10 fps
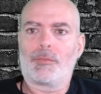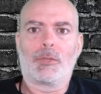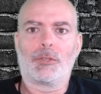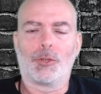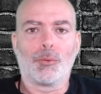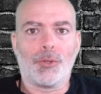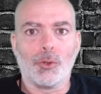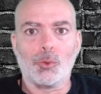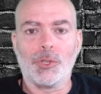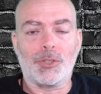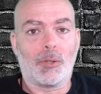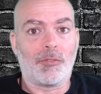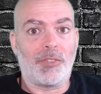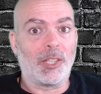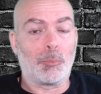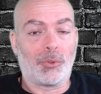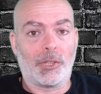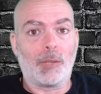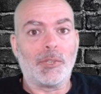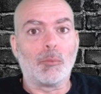You know, those wheels are a very
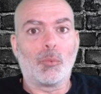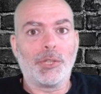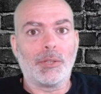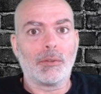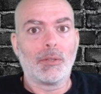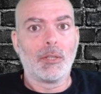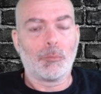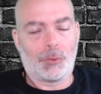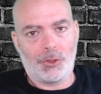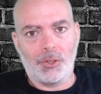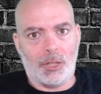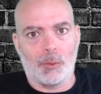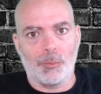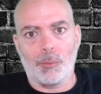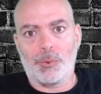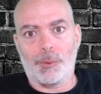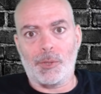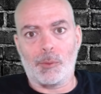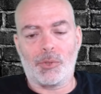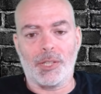premium wheel, but you're going to come with a
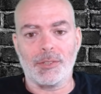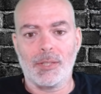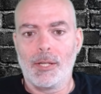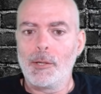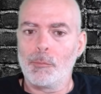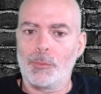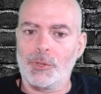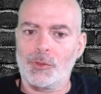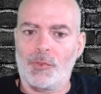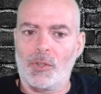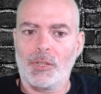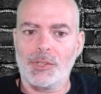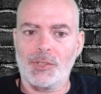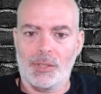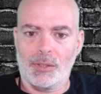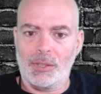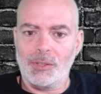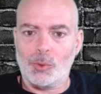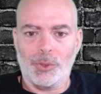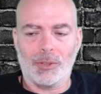premium price. But as far as
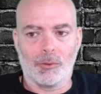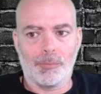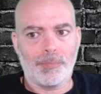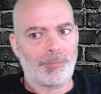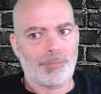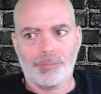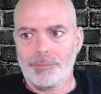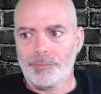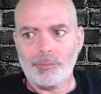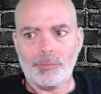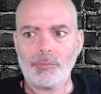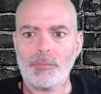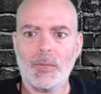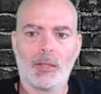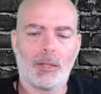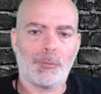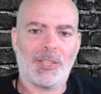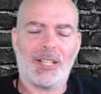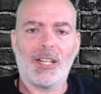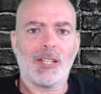this wheel, I mean,
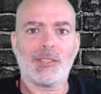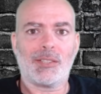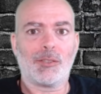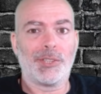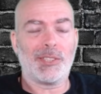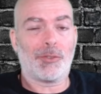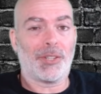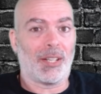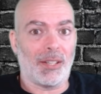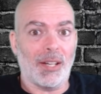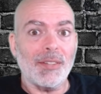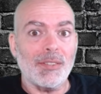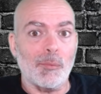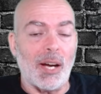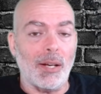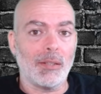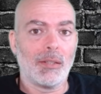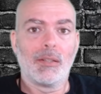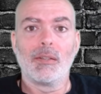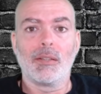I can't see a reason for you not to buy it.
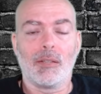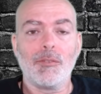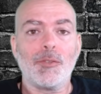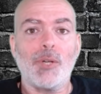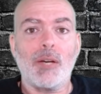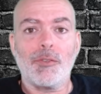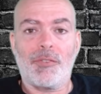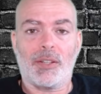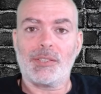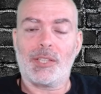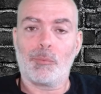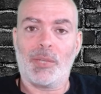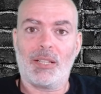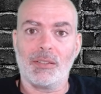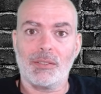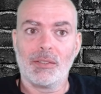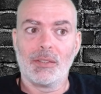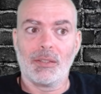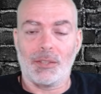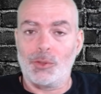Even if you have a Fanatec base,
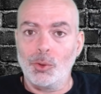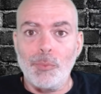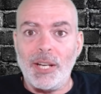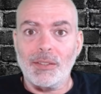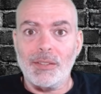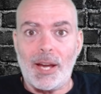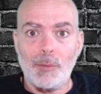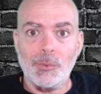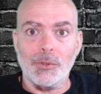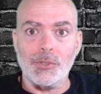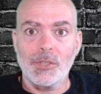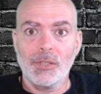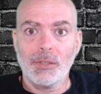they do make adapters.